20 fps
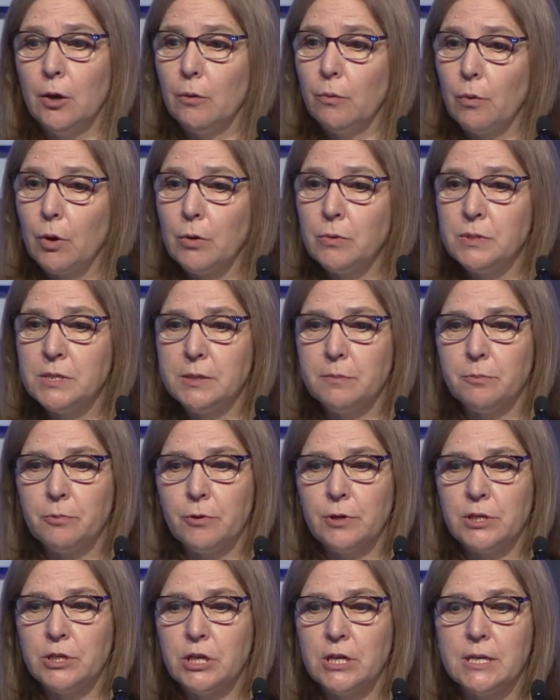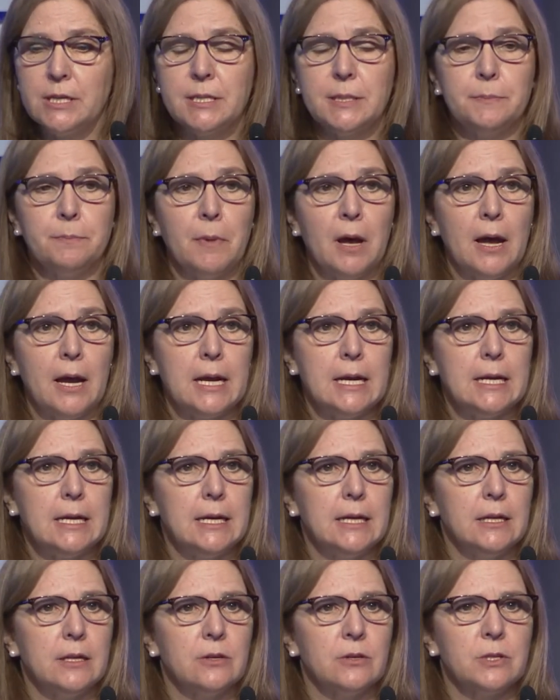Roads and bridges,
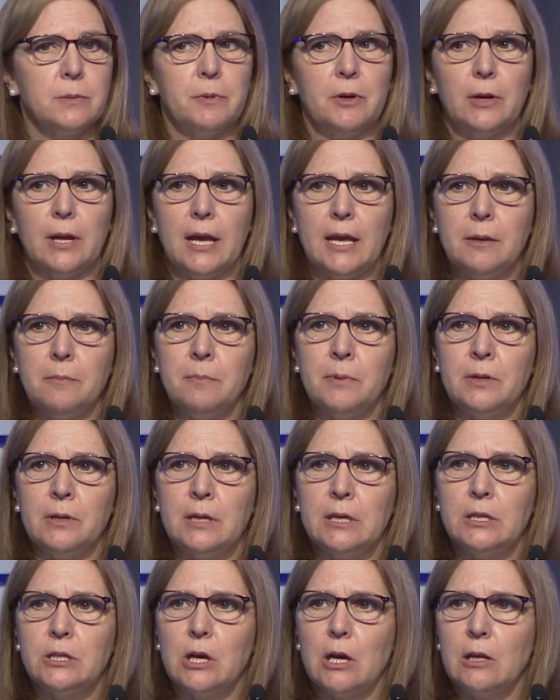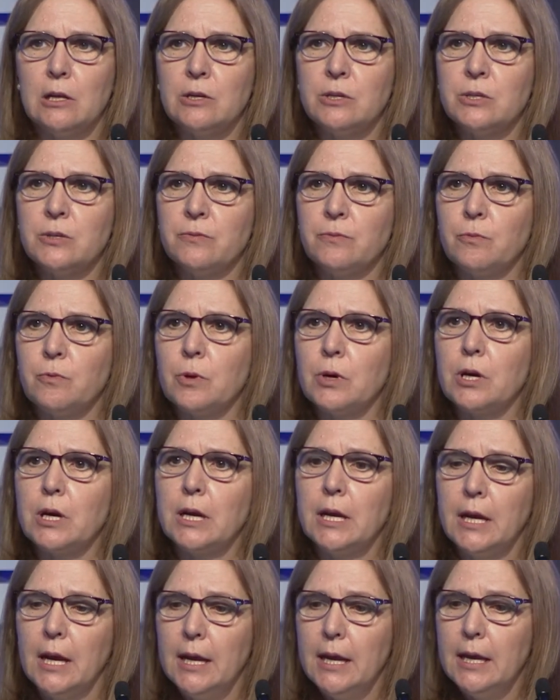mining, there's about $8 billion of
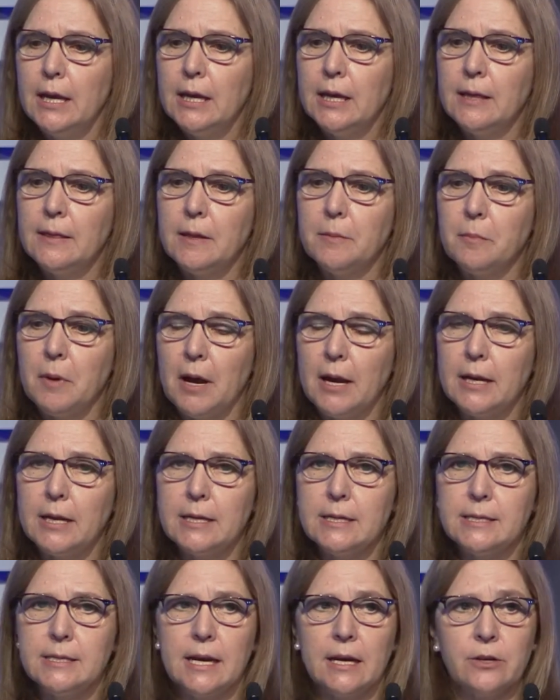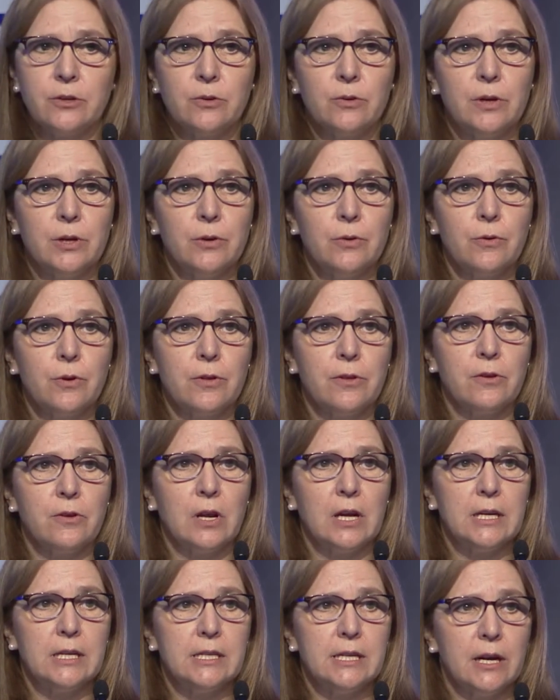work in the mining sector in Northern
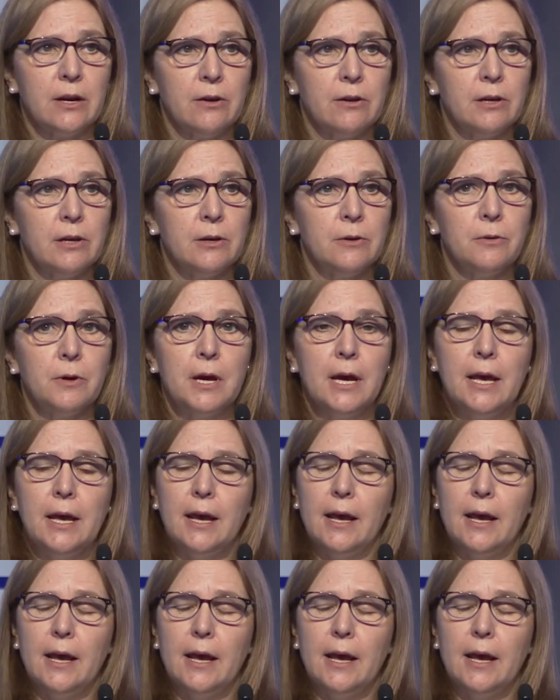Ontario,